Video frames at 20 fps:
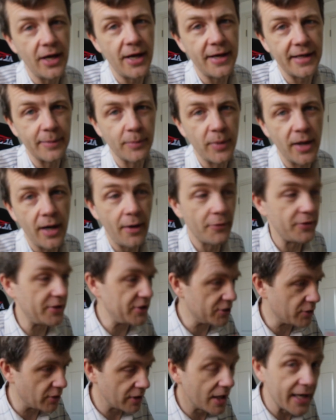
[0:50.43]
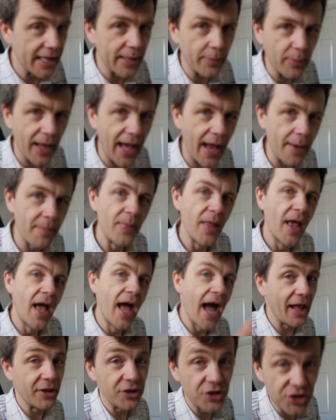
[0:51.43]
learning path, into your learning plan,
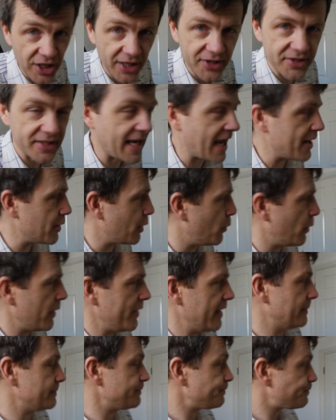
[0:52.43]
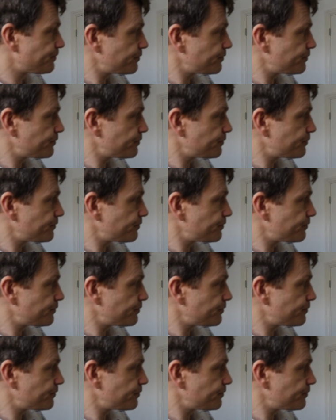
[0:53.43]
and just get on with it.